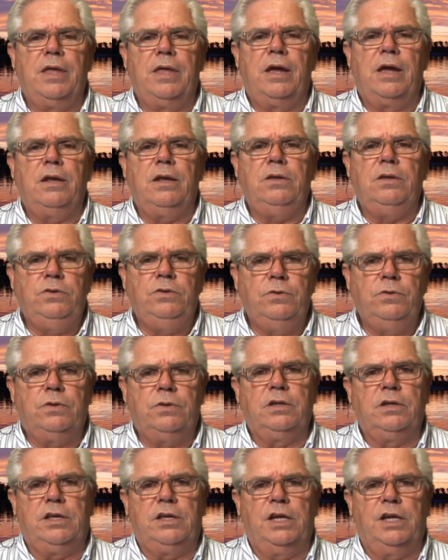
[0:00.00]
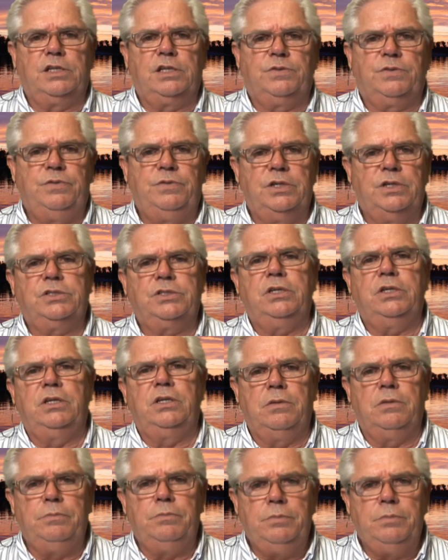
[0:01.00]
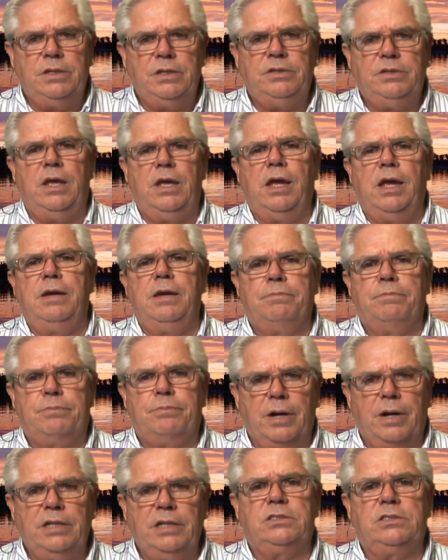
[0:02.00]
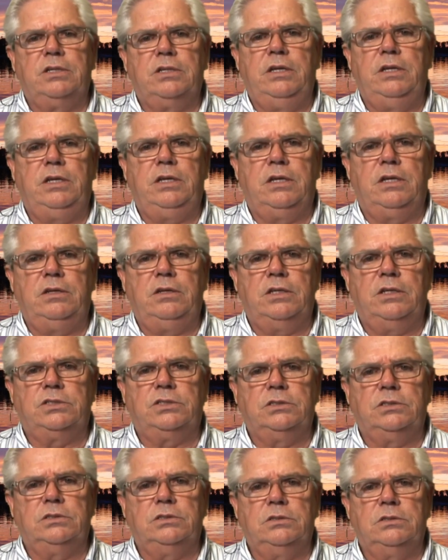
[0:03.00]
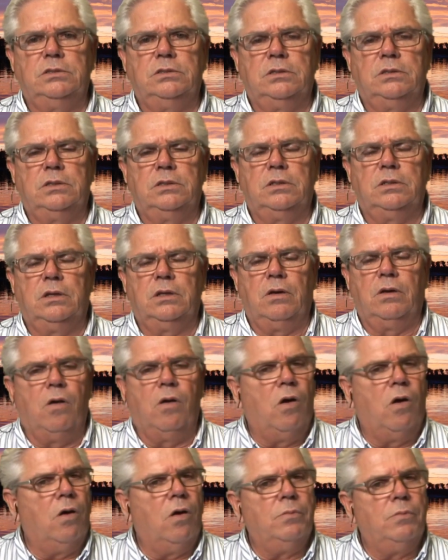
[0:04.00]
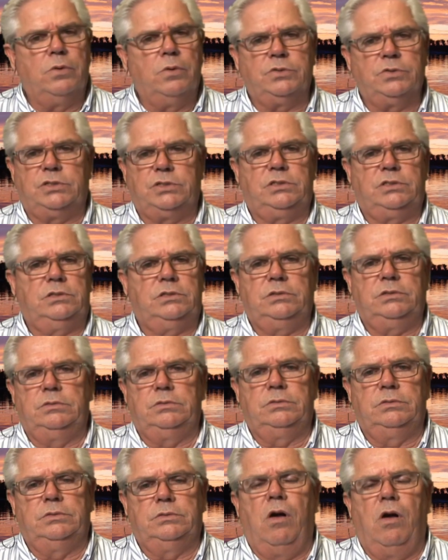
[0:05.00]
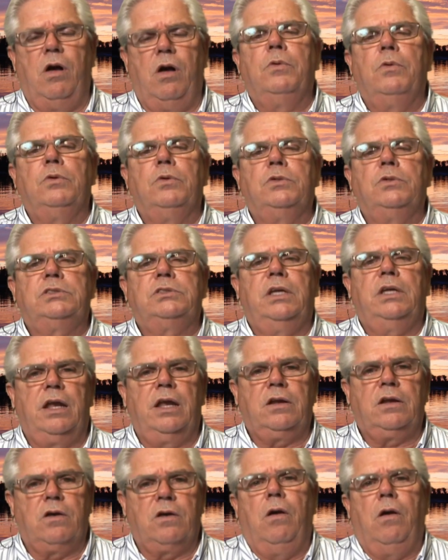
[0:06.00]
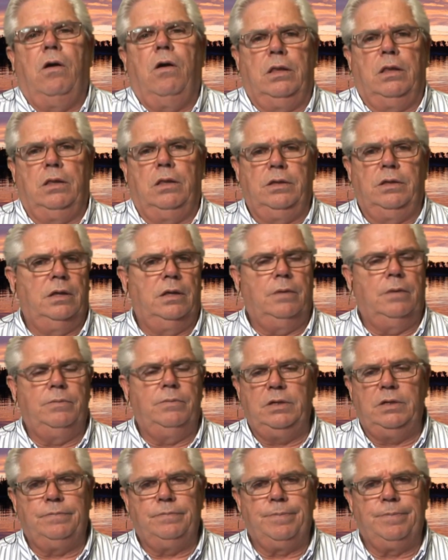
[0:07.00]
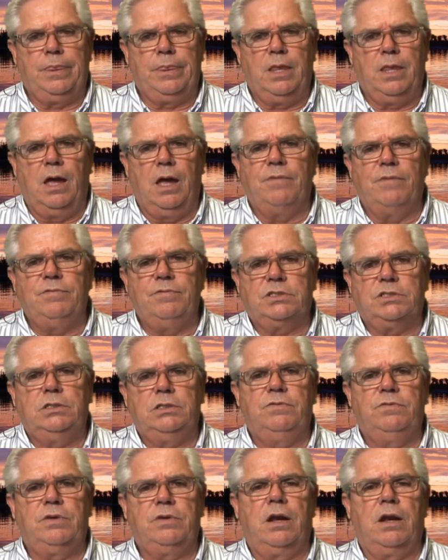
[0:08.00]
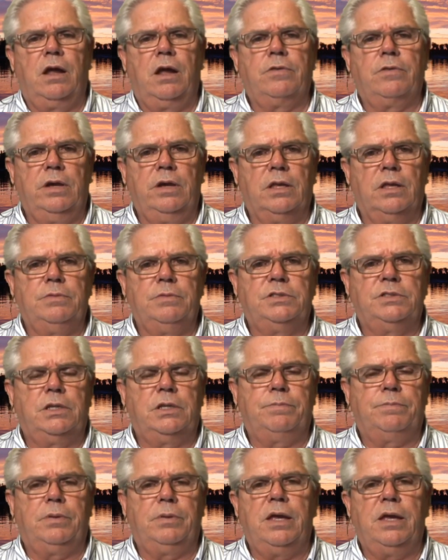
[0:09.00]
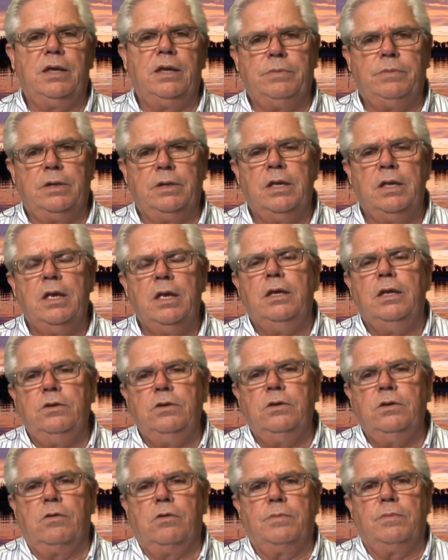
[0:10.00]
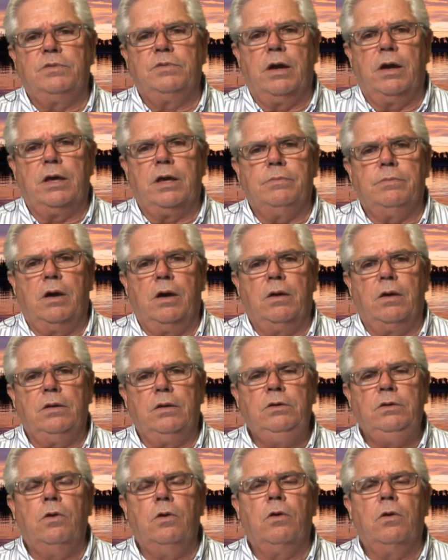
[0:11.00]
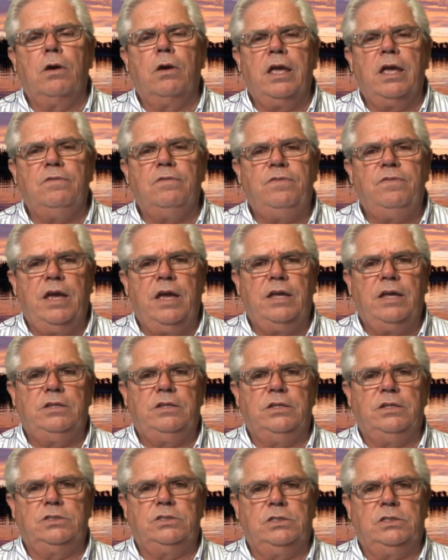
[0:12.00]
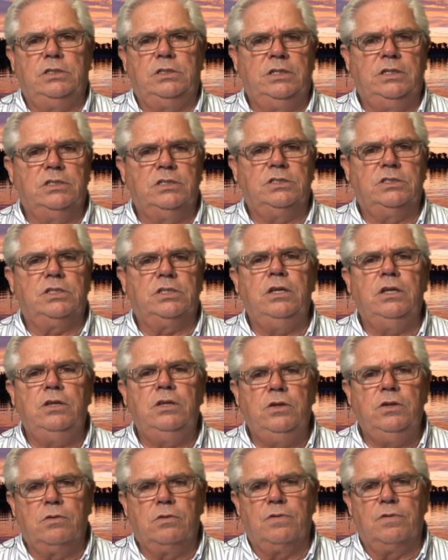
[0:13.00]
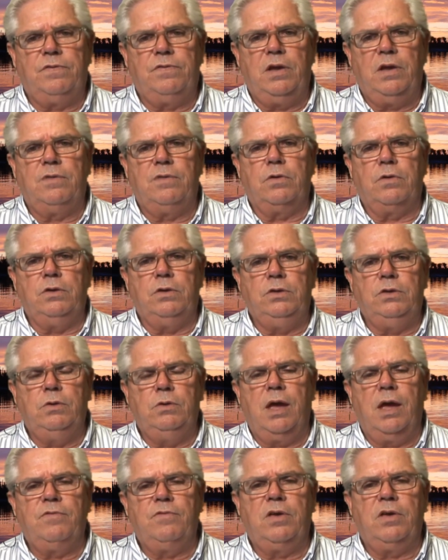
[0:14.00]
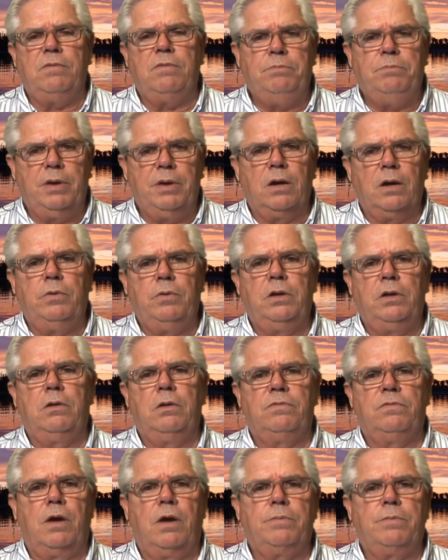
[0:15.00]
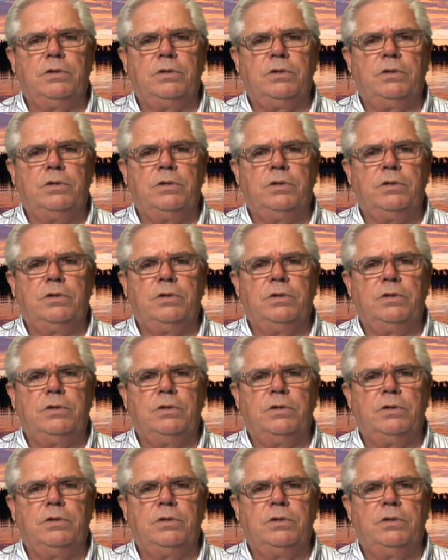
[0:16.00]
that you can catch fish in a midday, bright sunny condition almost at call. I mean, obviously you've got other elements at play, but you know what I'm talking about. Your advantage is in your favor. You have a bigger window of